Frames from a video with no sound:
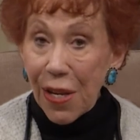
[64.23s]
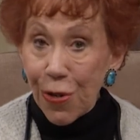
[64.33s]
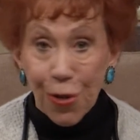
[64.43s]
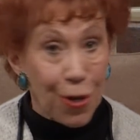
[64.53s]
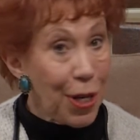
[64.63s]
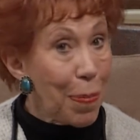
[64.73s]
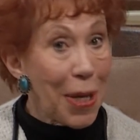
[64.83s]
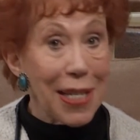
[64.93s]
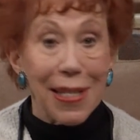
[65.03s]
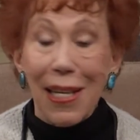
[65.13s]
"Surely
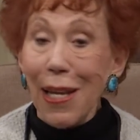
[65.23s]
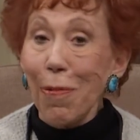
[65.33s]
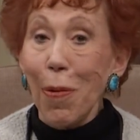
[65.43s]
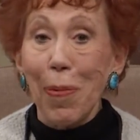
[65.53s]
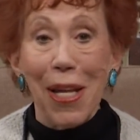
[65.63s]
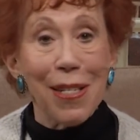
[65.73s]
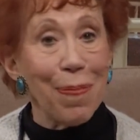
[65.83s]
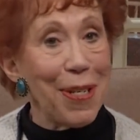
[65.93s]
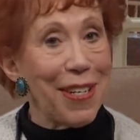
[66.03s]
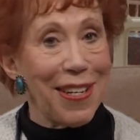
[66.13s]
blessing, He will bless
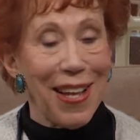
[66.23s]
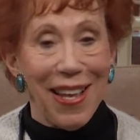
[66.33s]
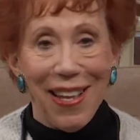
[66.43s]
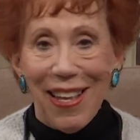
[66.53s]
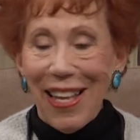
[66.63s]
me today.